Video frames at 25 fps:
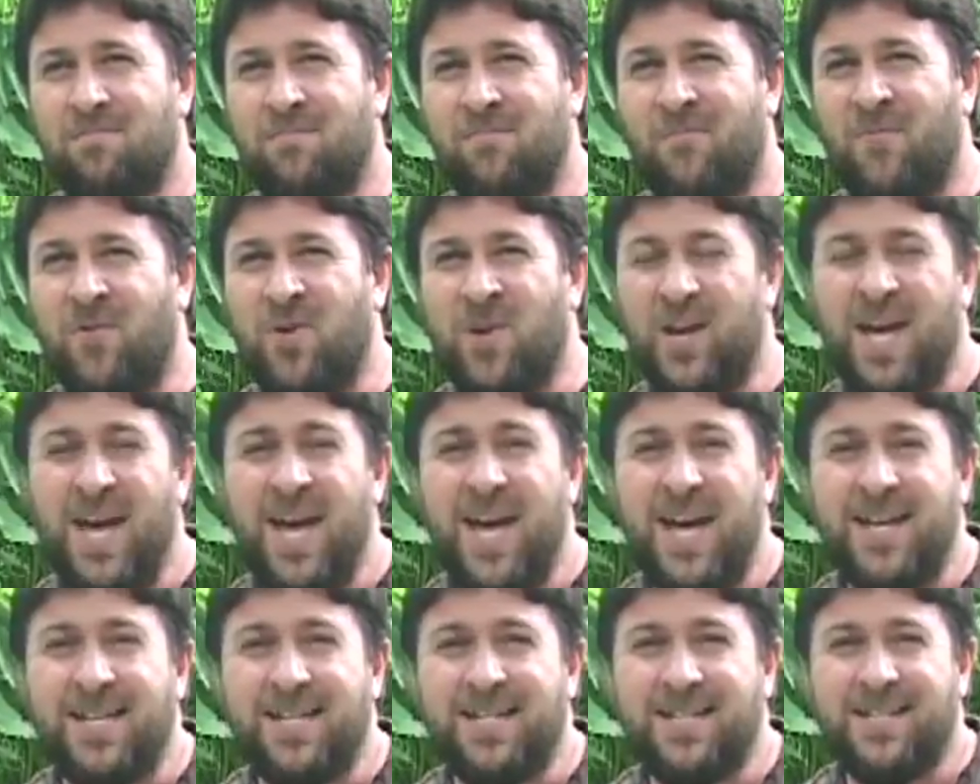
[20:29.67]

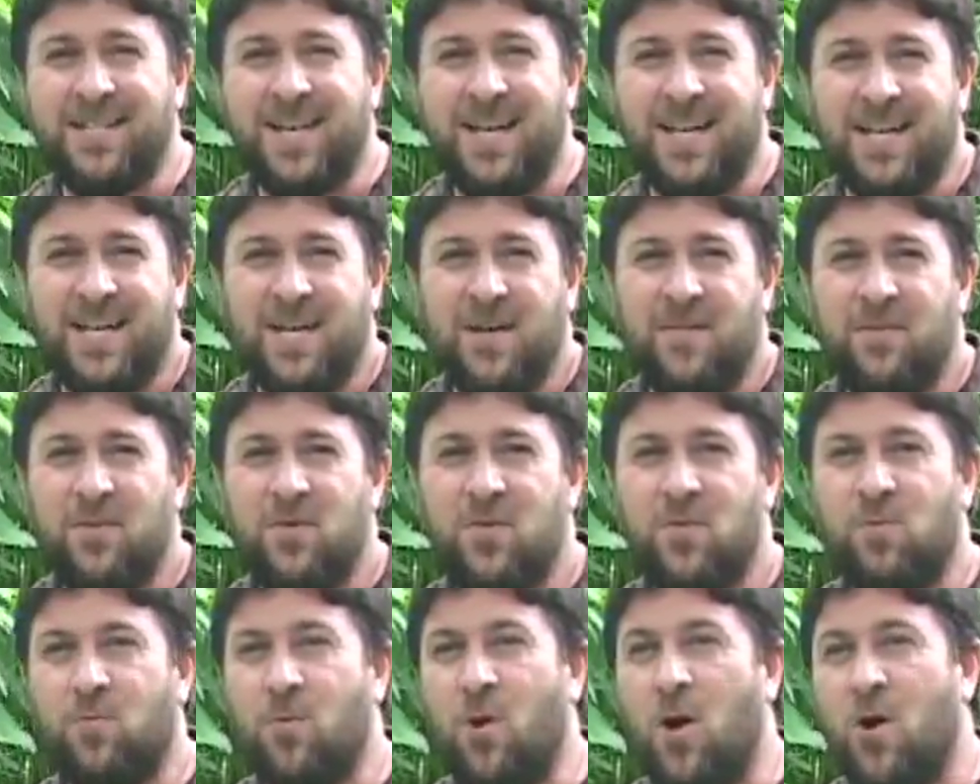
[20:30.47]
forget and give
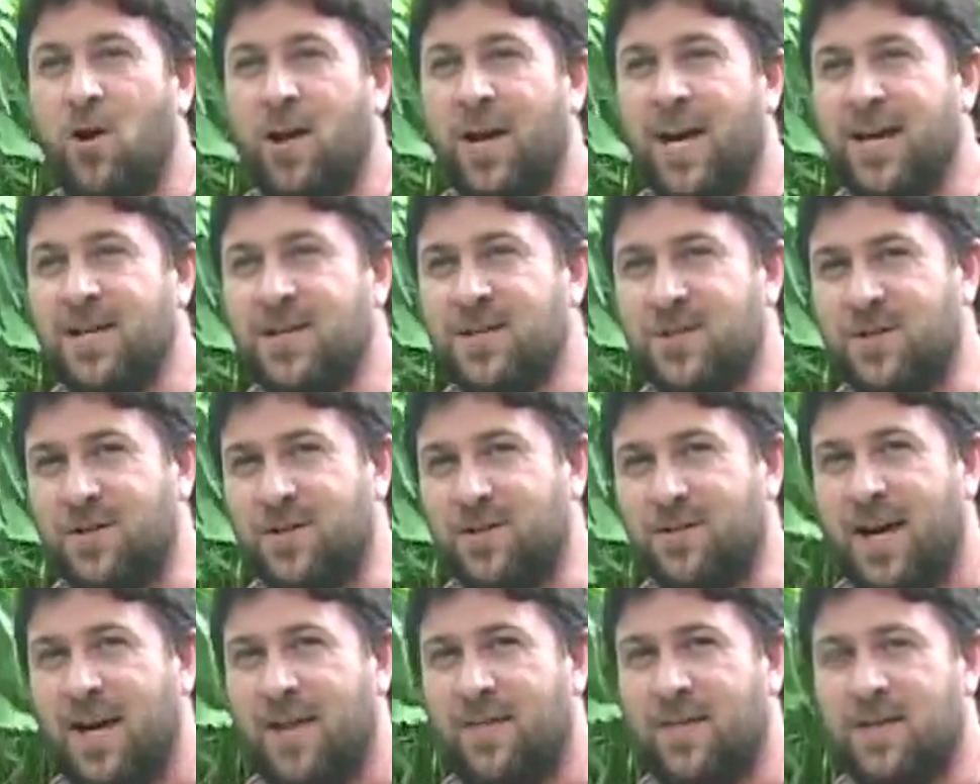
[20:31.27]
you the wrong
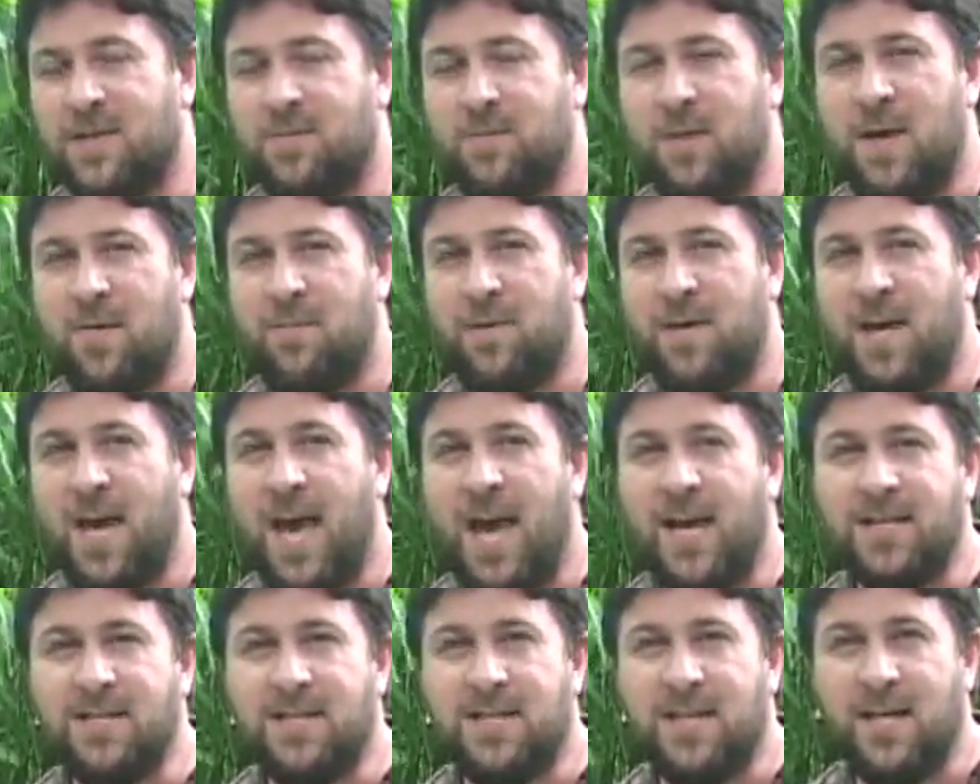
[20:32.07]
answer. And this may be
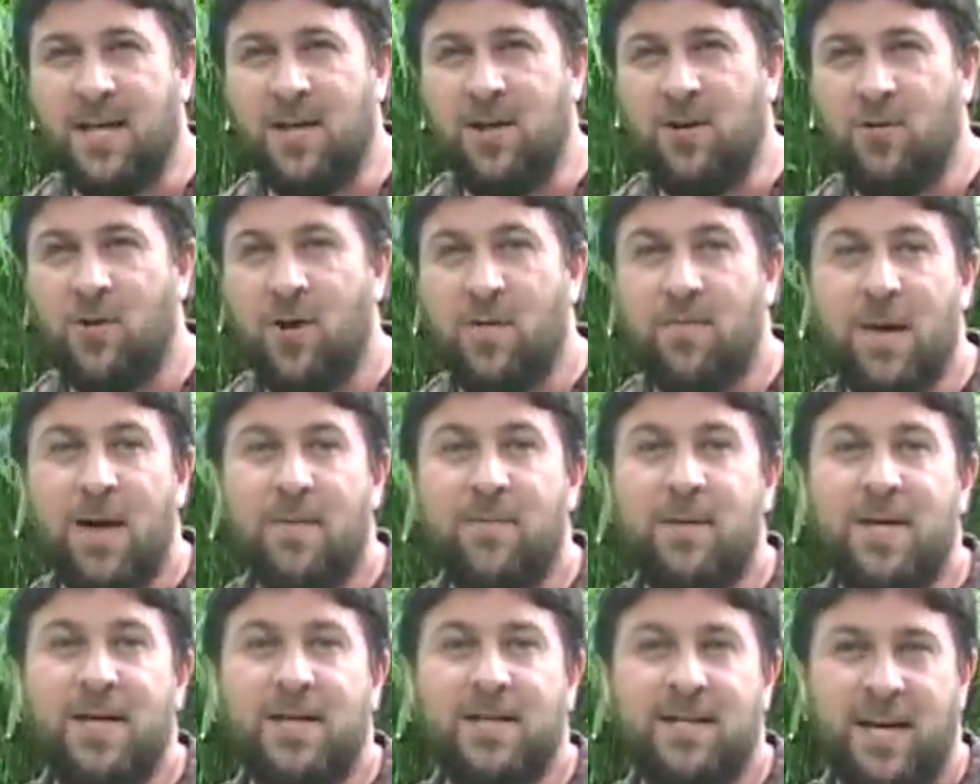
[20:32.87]
accidental or it may
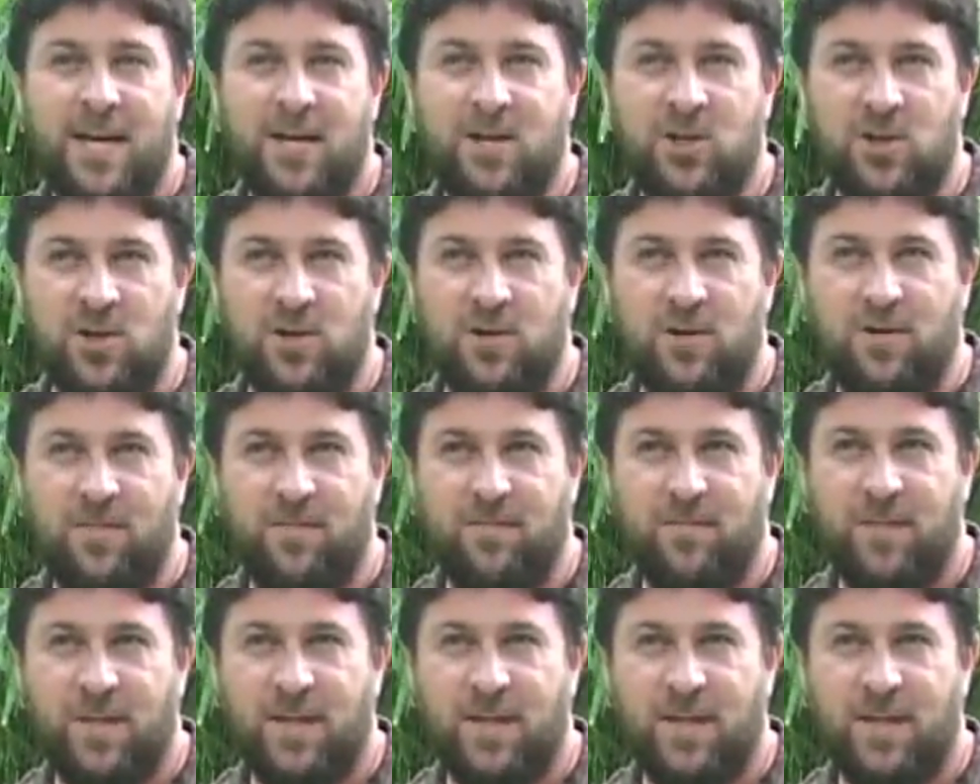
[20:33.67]
be intentional.